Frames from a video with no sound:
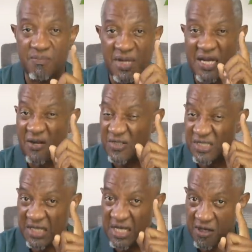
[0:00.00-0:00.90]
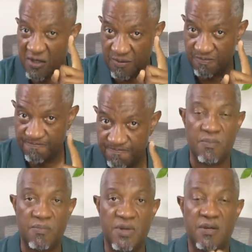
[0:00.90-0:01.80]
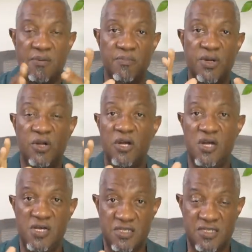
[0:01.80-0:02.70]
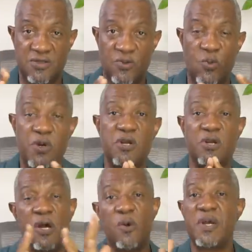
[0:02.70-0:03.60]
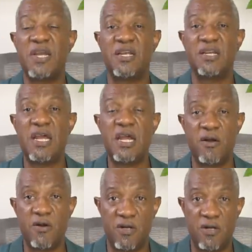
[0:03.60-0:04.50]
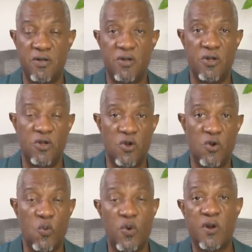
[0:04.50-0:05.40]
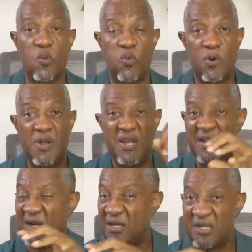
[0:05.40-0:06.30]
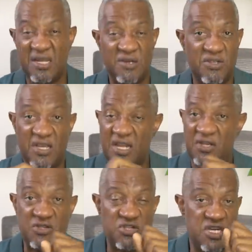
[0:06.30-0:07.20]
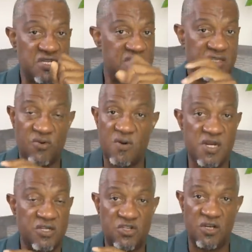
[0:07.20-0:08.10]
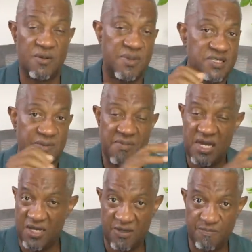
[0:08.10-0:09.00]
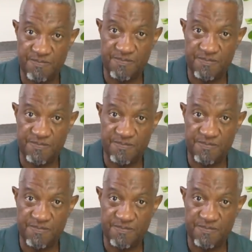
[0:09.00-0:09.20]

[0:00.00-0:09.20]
But here's the kicker. But because we're now in an era where women can get just as great a job as a man,